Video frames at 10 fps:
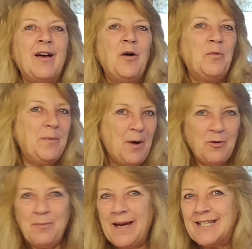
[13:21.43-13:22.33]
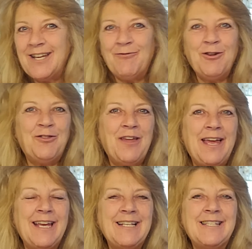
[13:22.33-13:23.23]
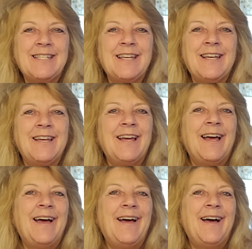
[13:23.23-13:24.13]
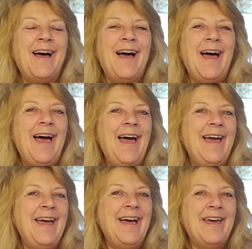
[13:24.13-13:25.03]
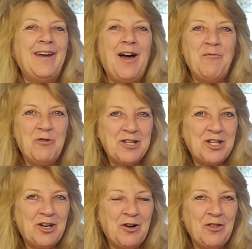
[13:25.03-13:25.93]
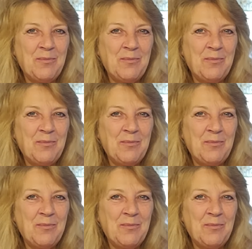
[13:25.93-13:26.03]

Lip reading: We both make different things, and I'm wishing her the